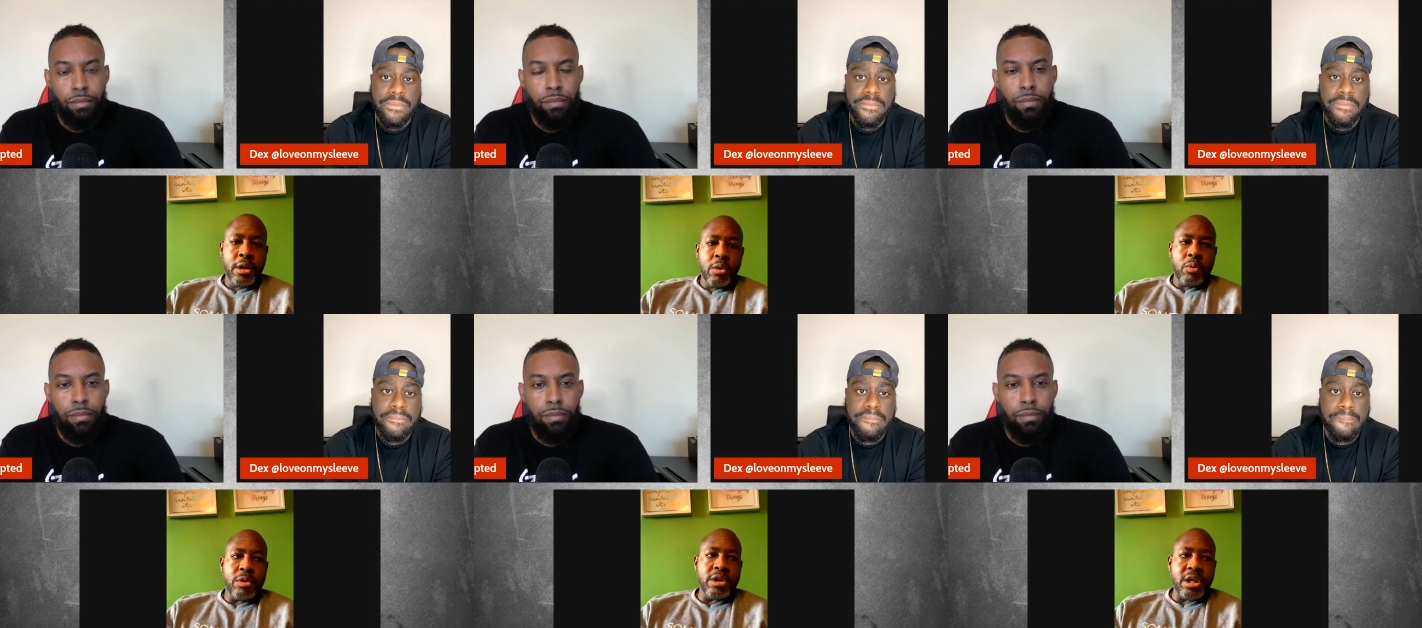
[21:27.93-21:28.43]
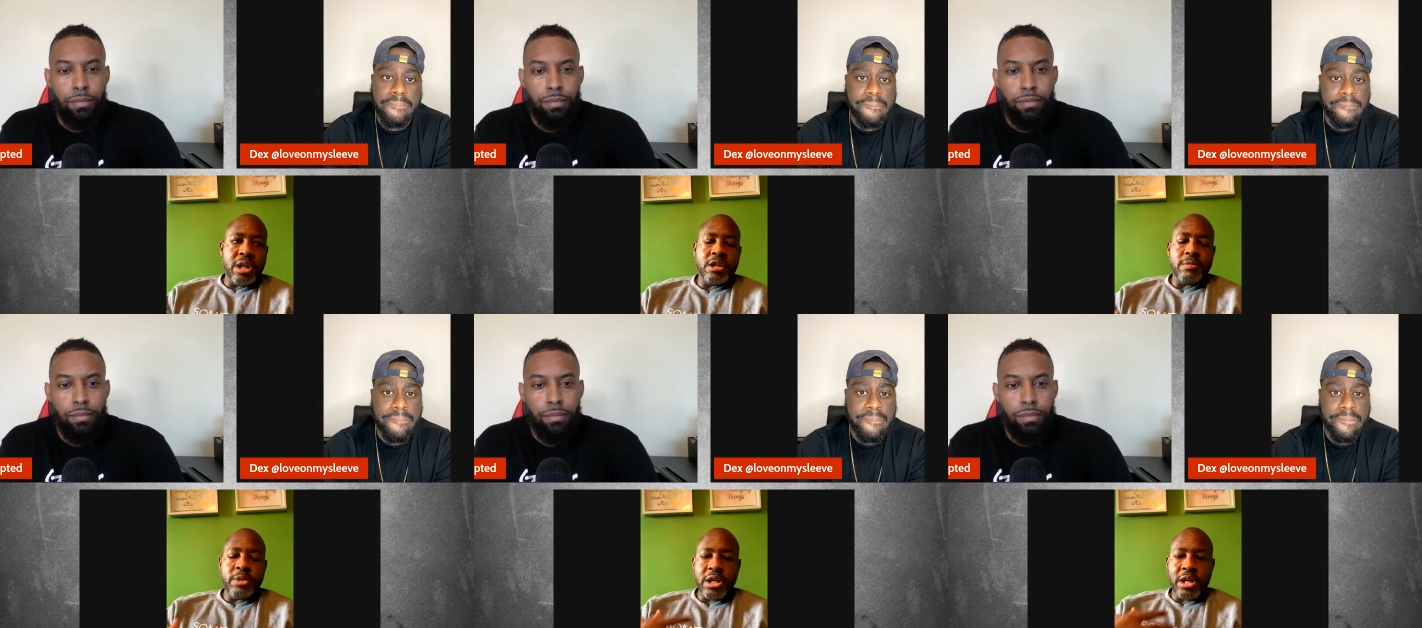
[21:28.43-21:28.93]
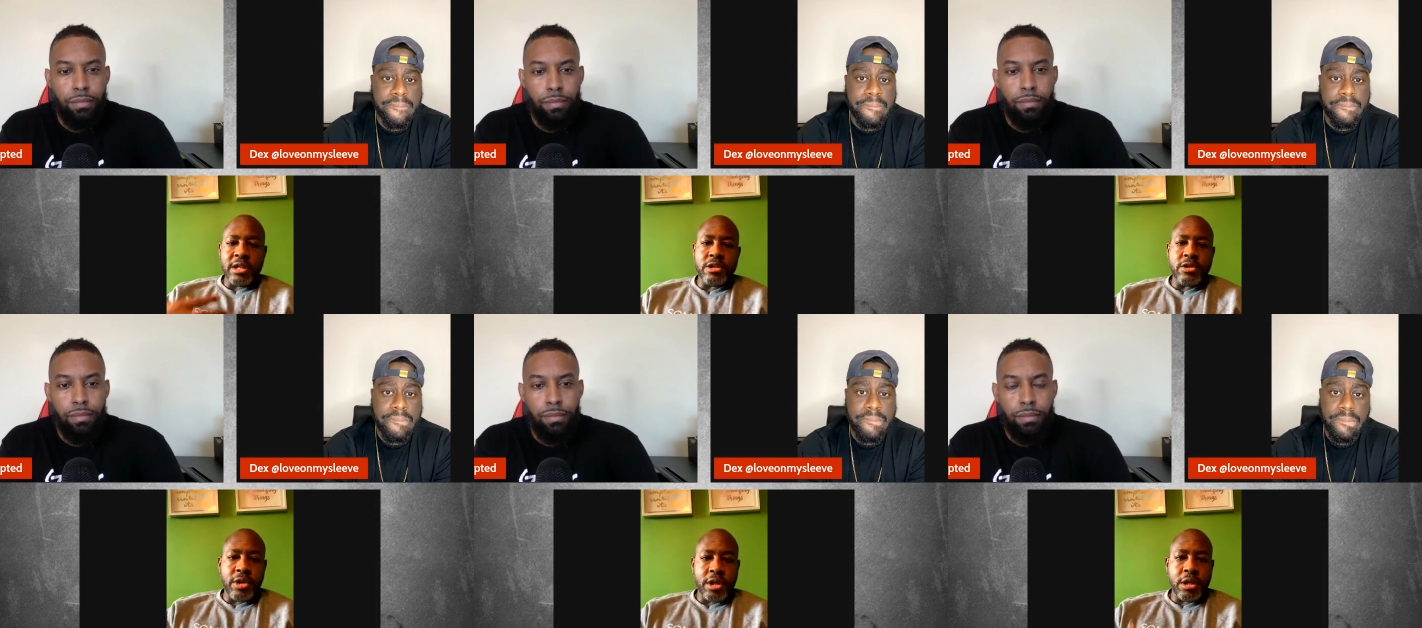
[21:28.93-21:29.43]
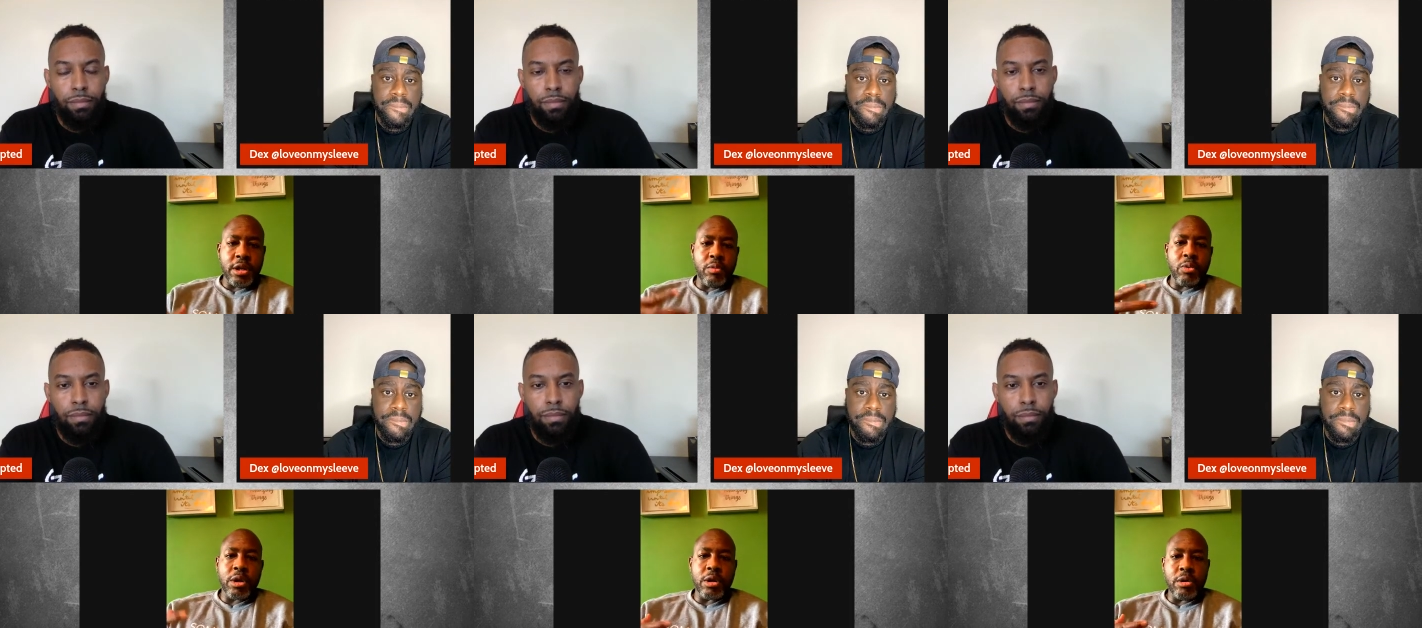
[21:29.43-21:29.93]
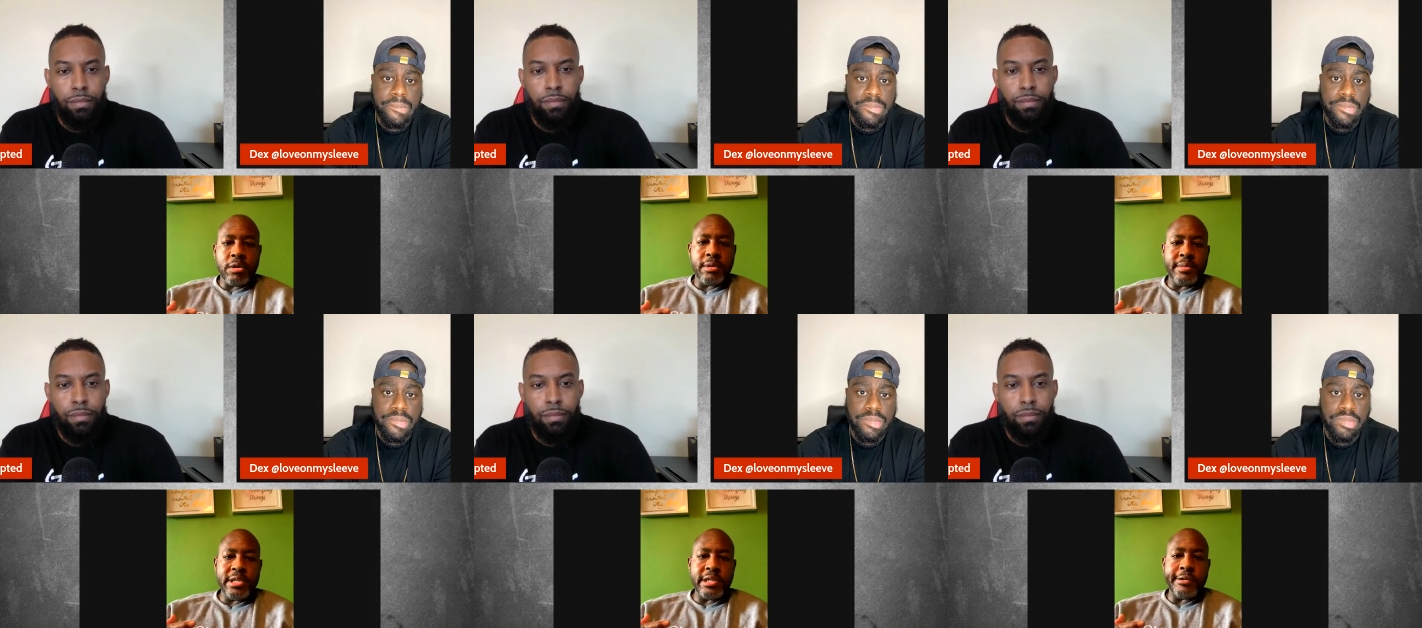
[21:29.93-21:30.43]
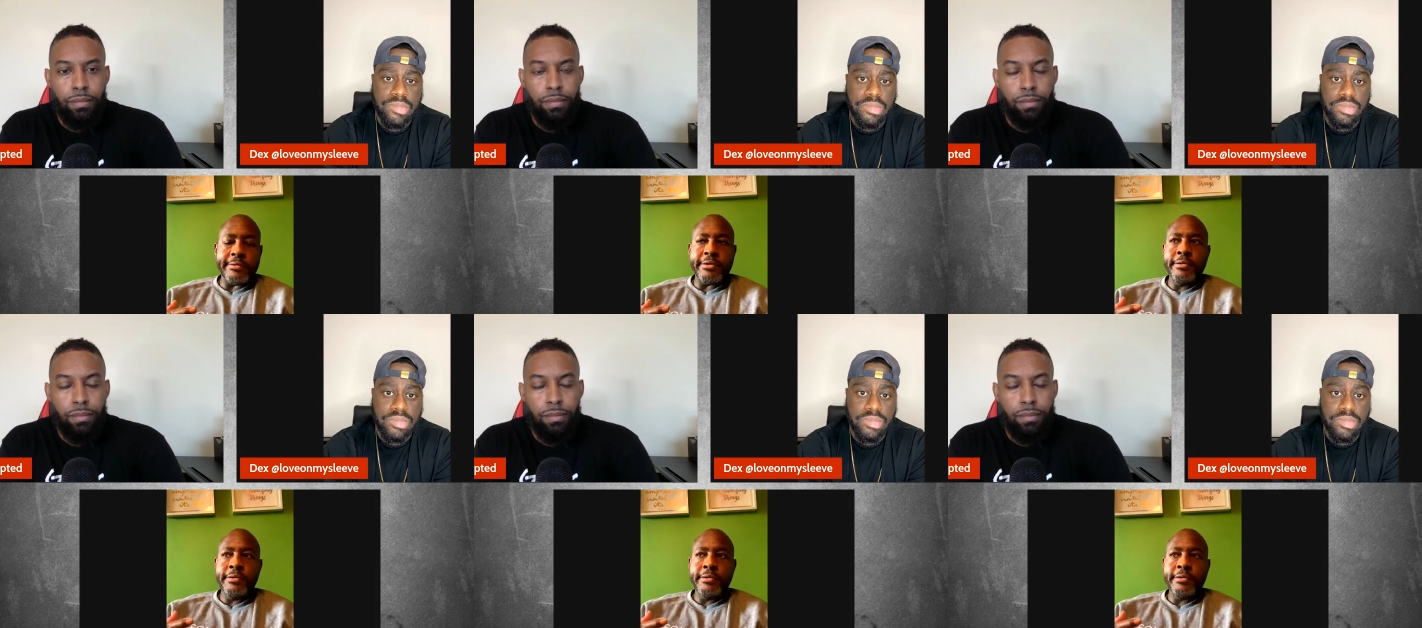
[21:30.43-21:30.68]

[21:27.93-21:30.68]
Speaker 1: when they need to be concentrating and working on themselves.